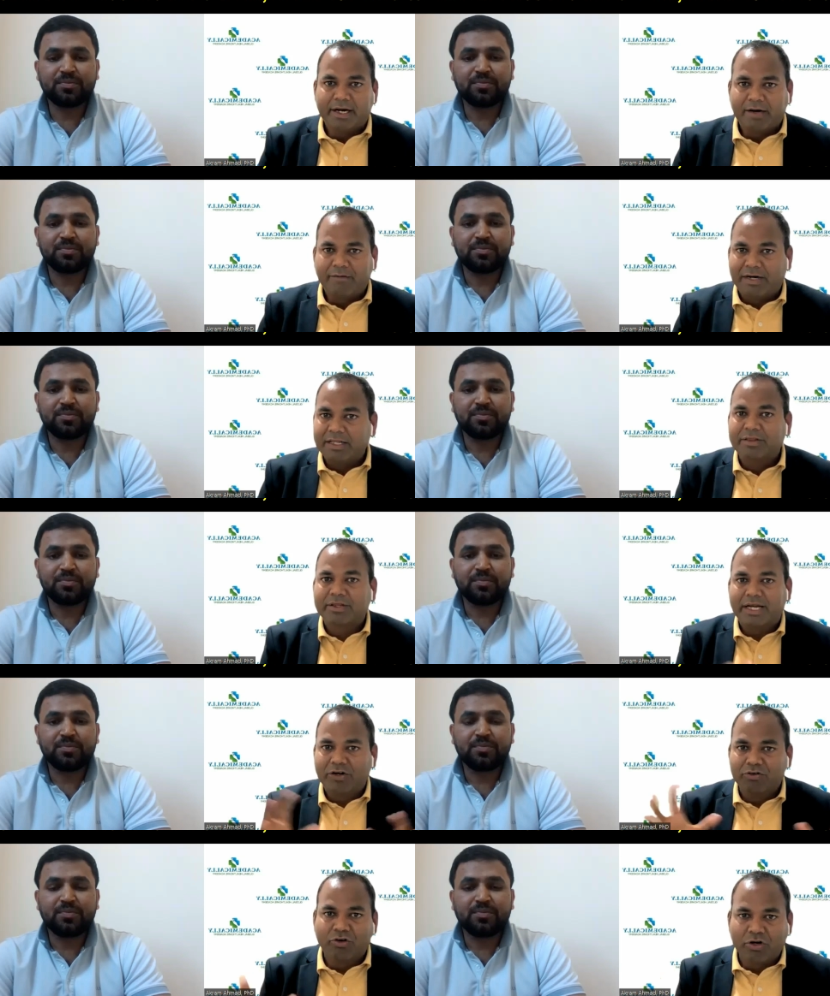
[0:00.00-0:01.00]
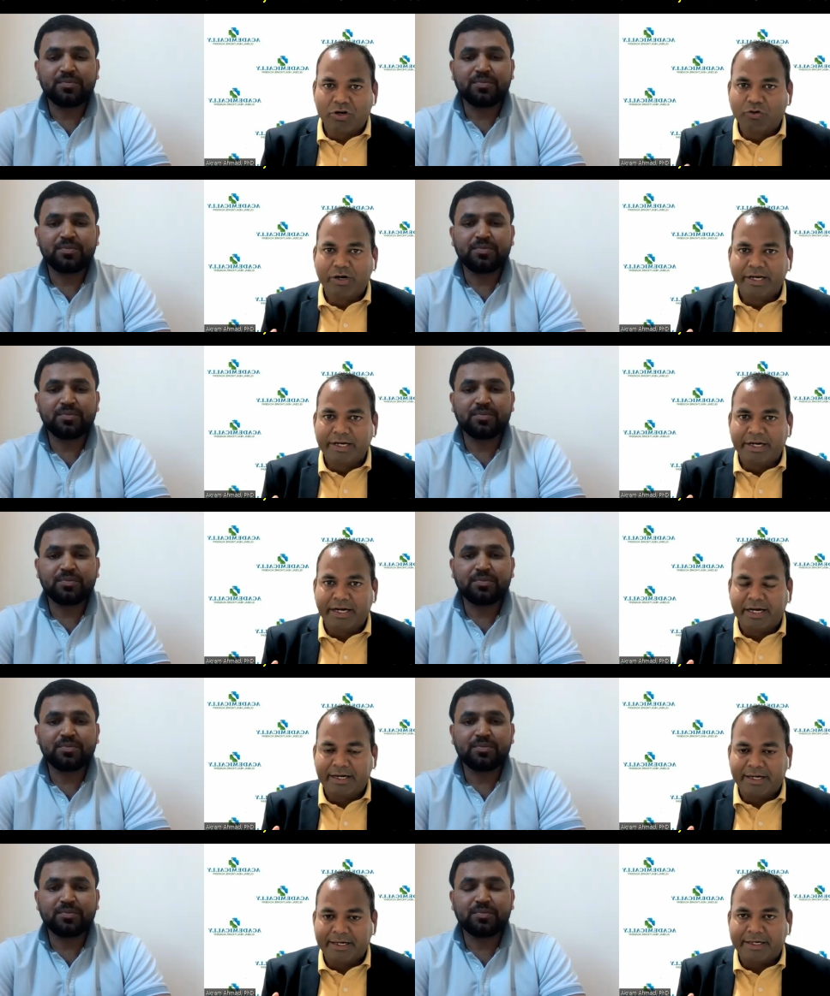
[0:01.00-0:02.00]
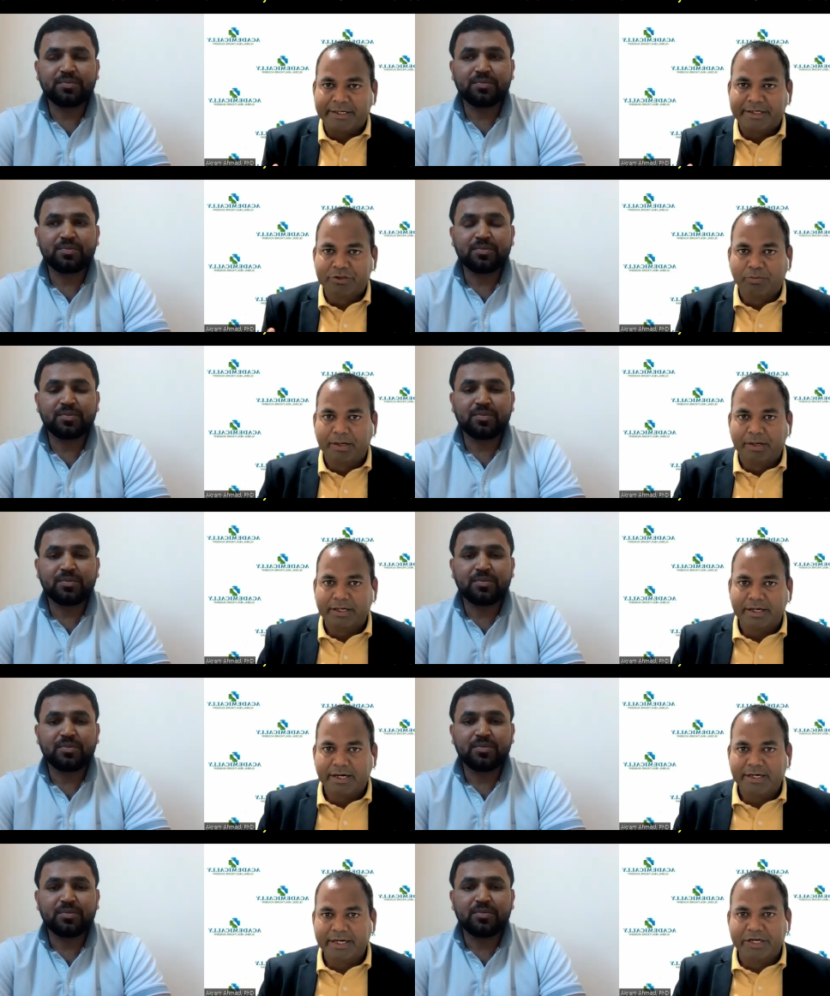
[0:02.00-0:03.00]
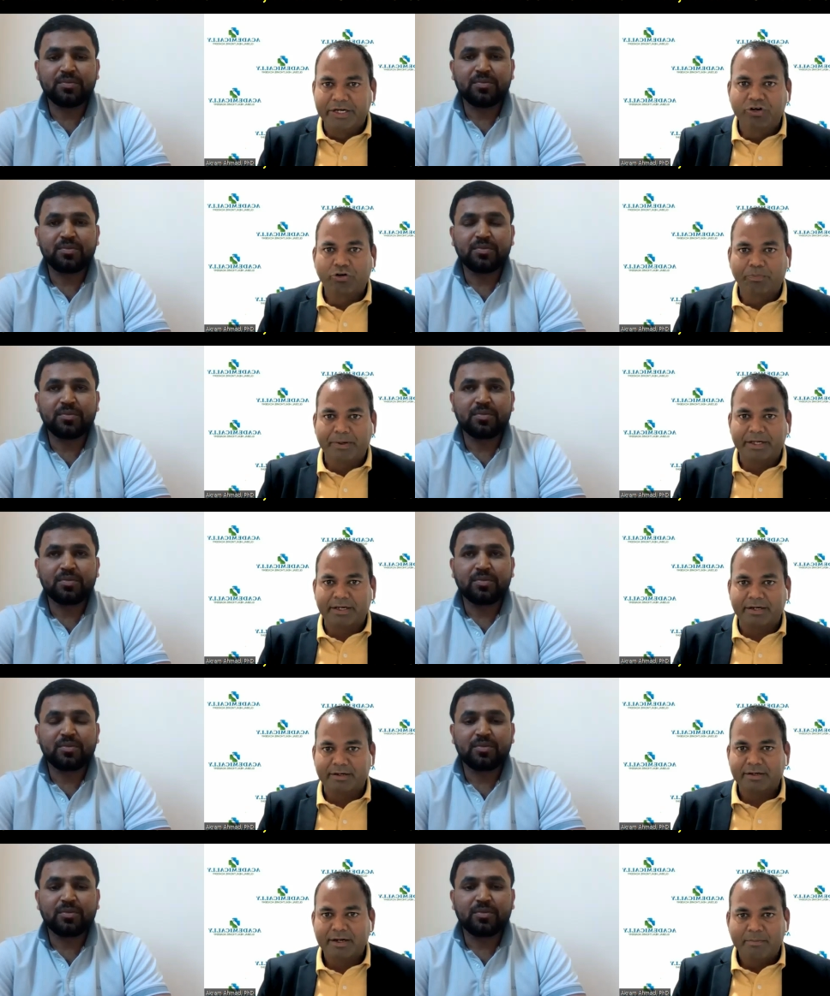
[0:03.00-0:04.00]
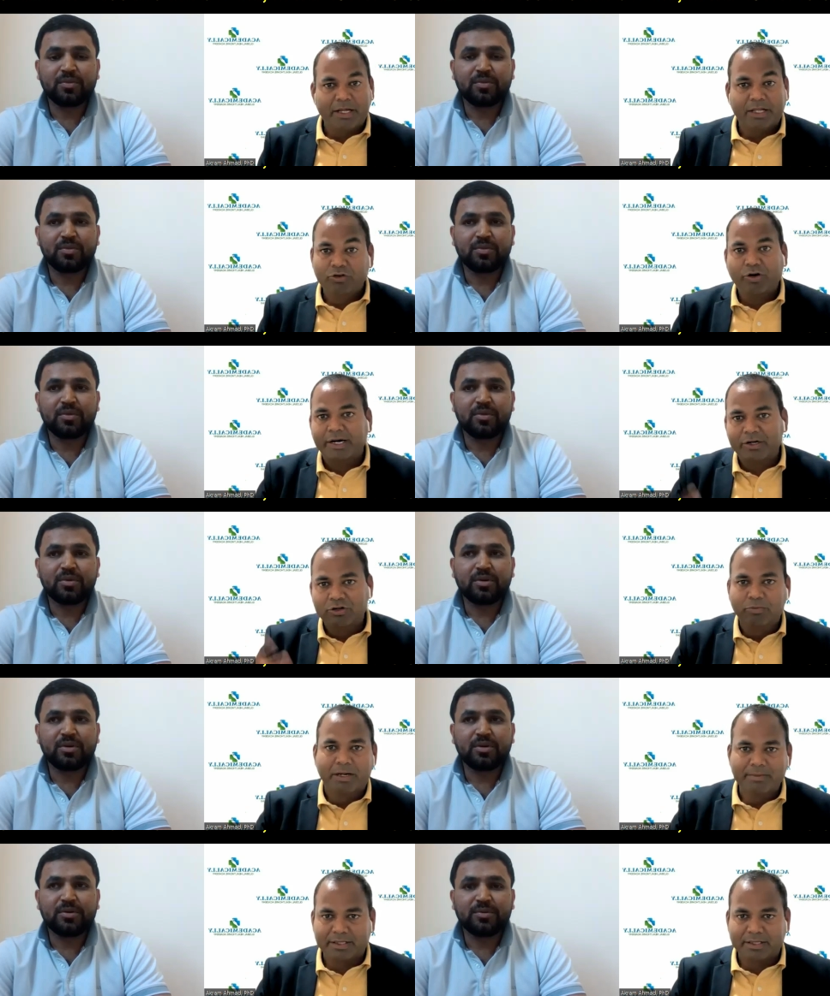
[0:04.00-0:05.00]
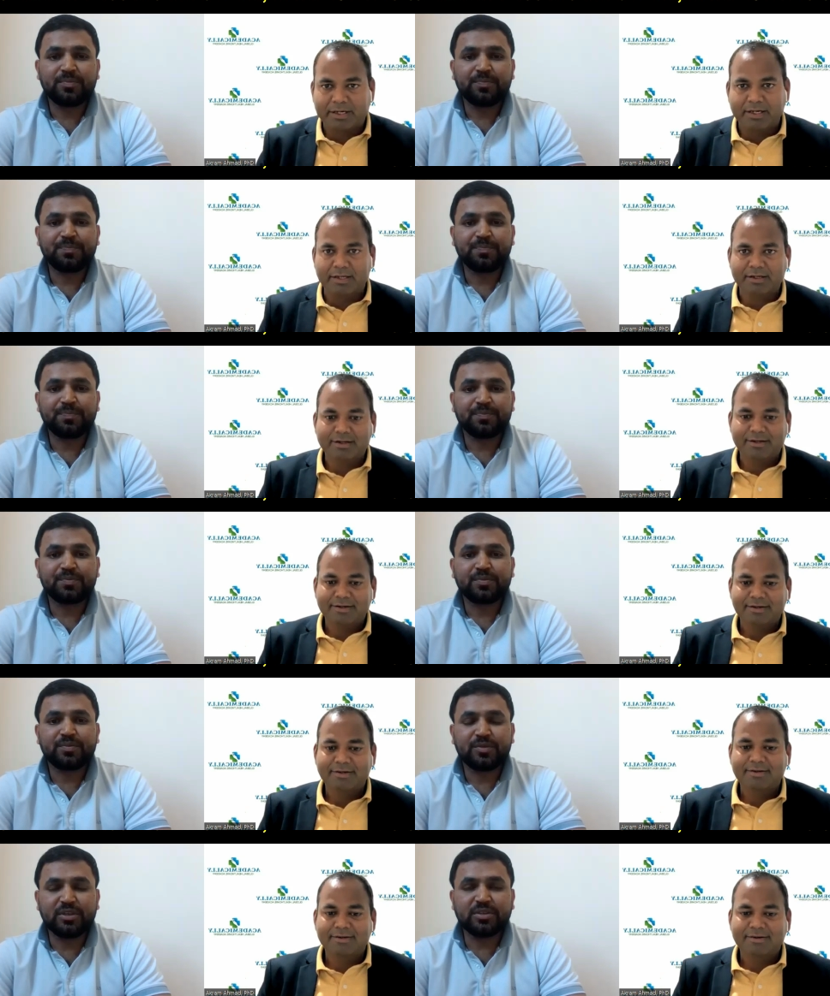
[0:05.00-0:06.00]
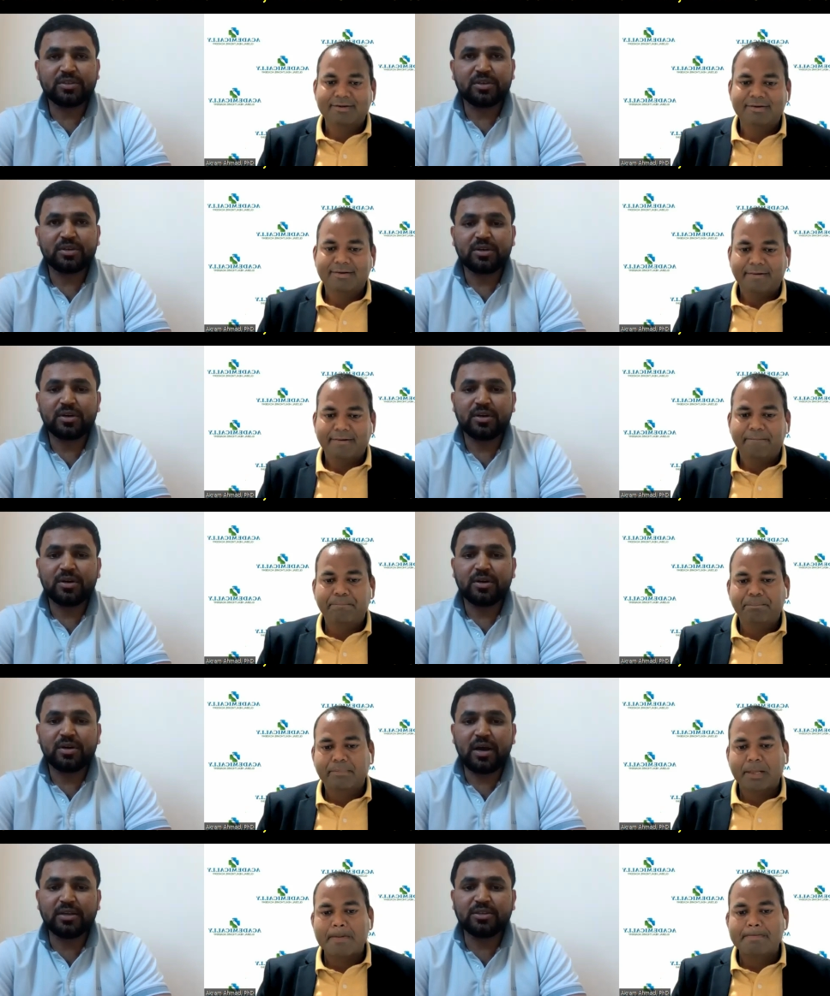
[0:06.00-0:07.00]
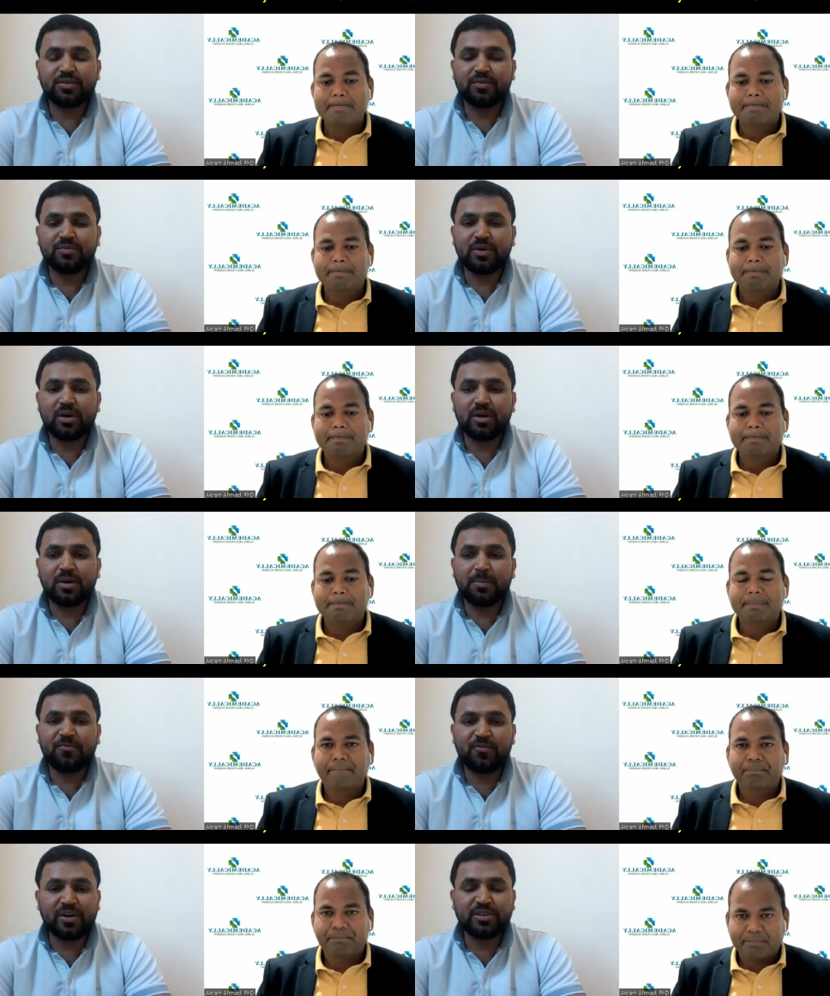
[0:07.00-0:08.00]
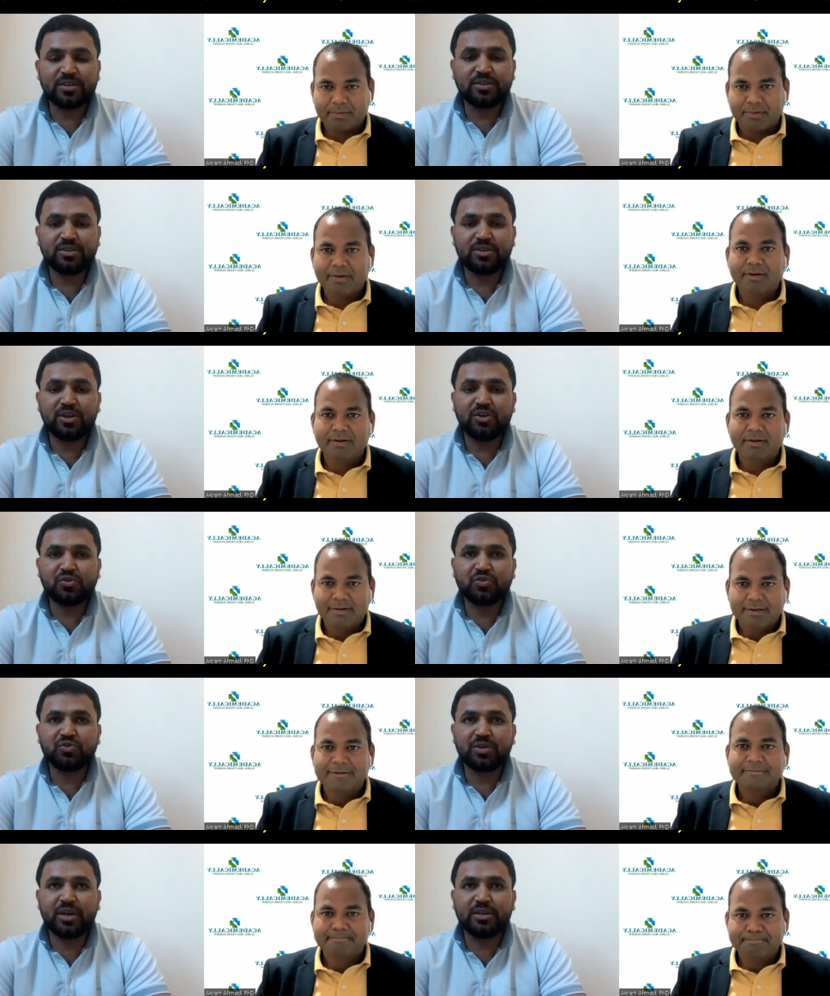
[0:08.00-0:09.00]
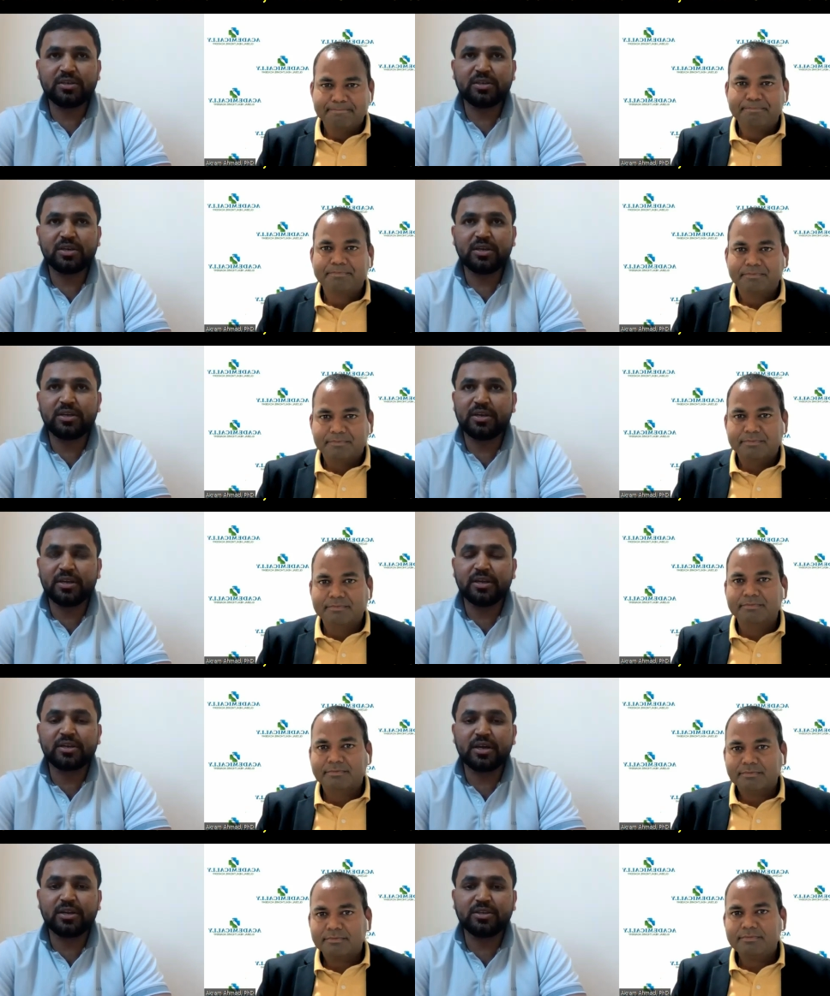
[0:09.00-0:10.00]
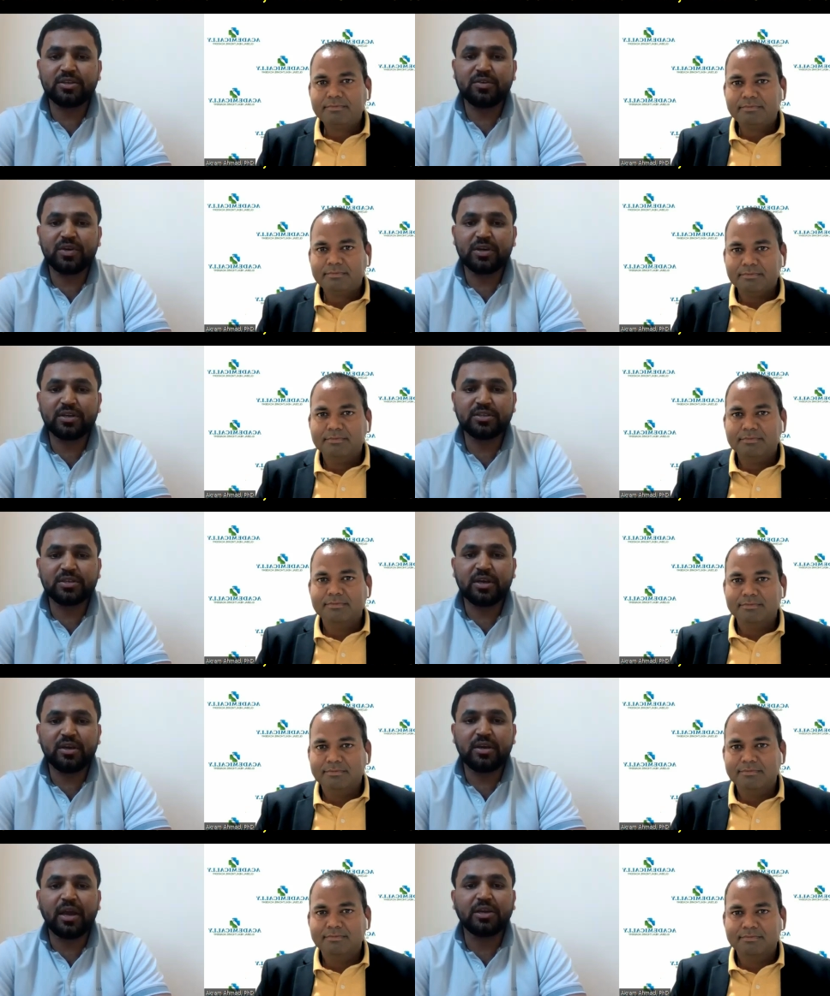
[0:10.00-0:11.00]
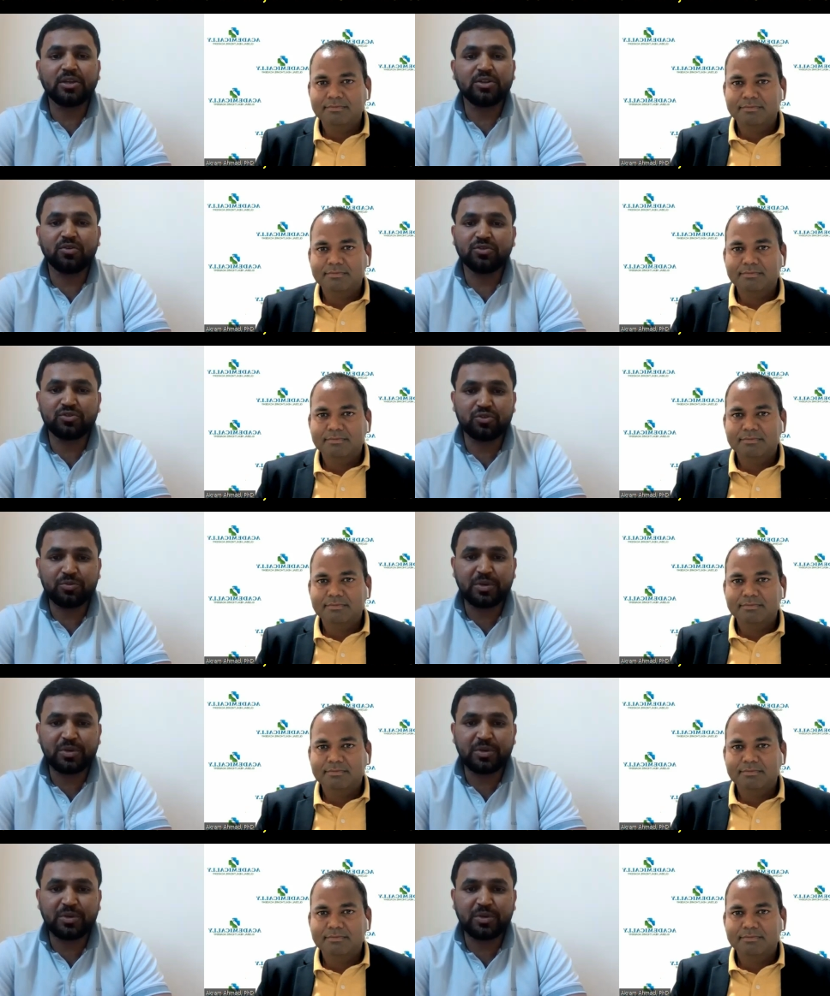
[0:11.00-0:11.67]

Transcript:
Speaker 1: uh, what are the scenarios ongoing uh, in Dubai, uh, in your opinion, as you are in Dubai?
Speaker 2: yes, sir. as if freshers, they used to get in Indian currency, we can say 80,000